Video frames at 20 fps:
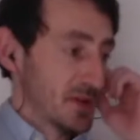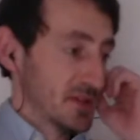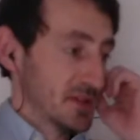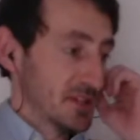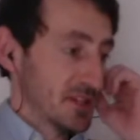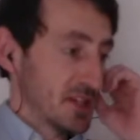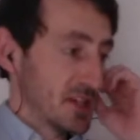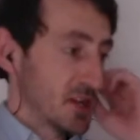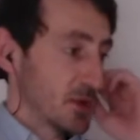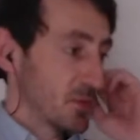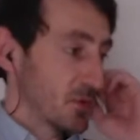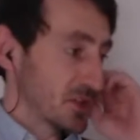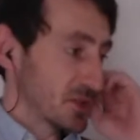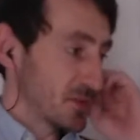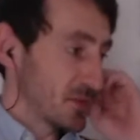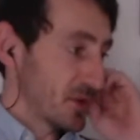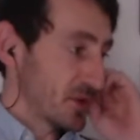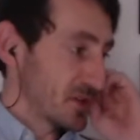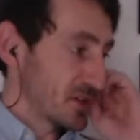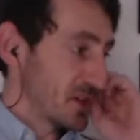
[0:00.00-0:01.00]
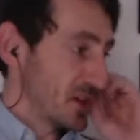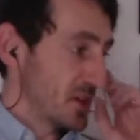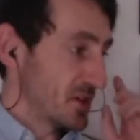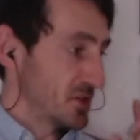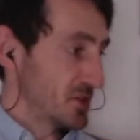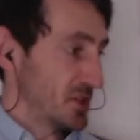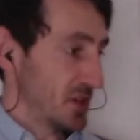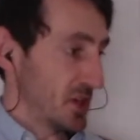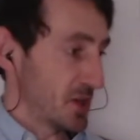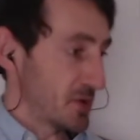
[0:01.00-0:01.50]
So you can watch me on
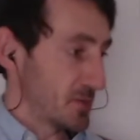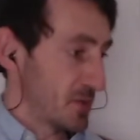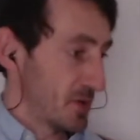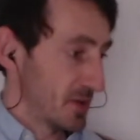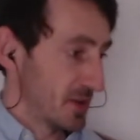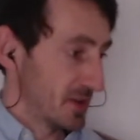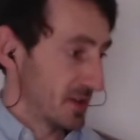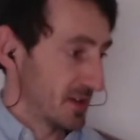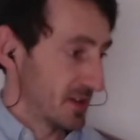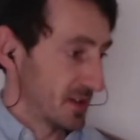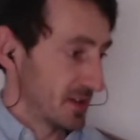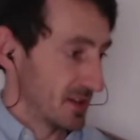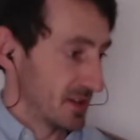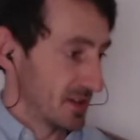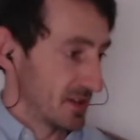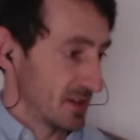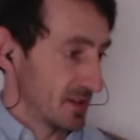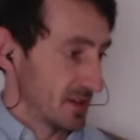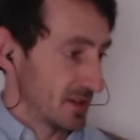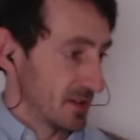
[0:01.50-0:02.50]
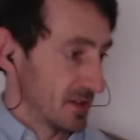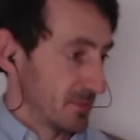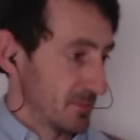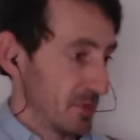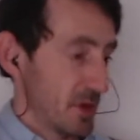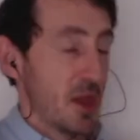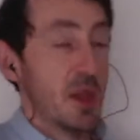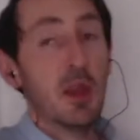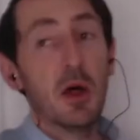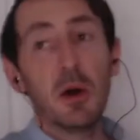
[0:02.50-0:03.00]
YouTube,
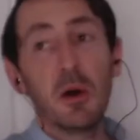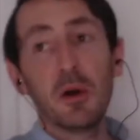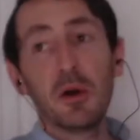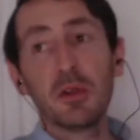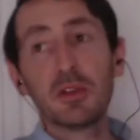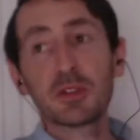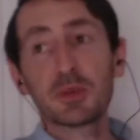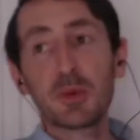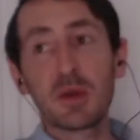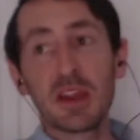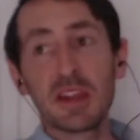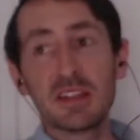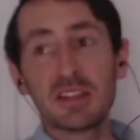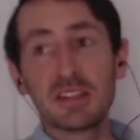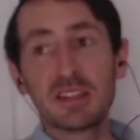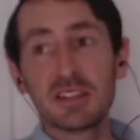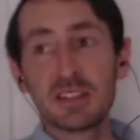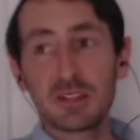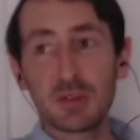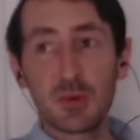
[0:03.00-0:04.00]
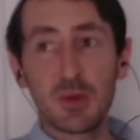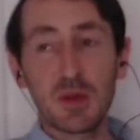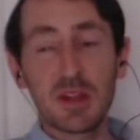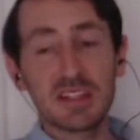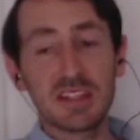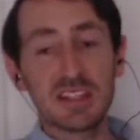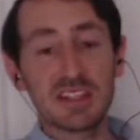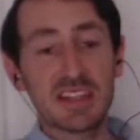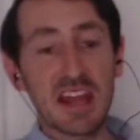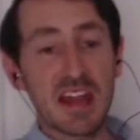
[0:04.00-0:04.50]
but not on Twitch.
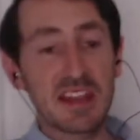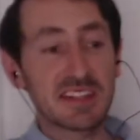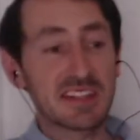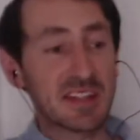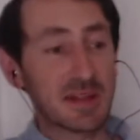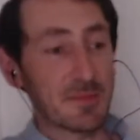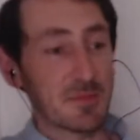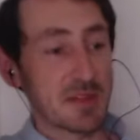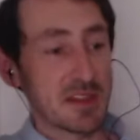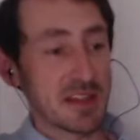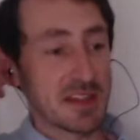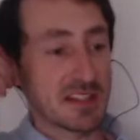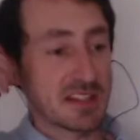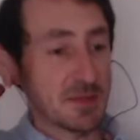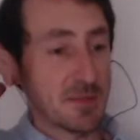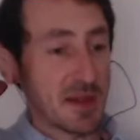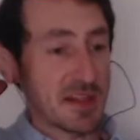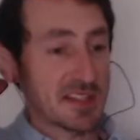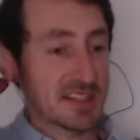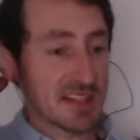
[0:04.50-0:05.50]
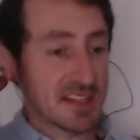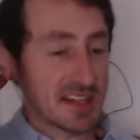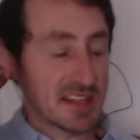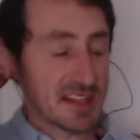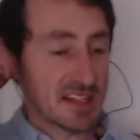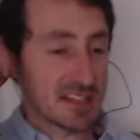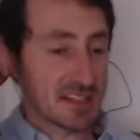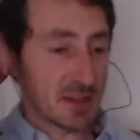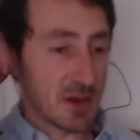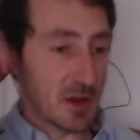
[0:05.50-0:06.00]
Twitch has done something to basically
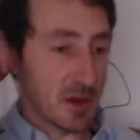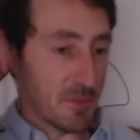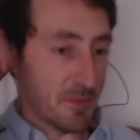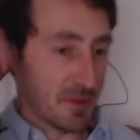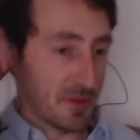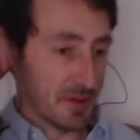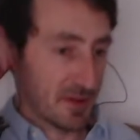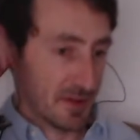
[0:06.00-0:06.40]
stop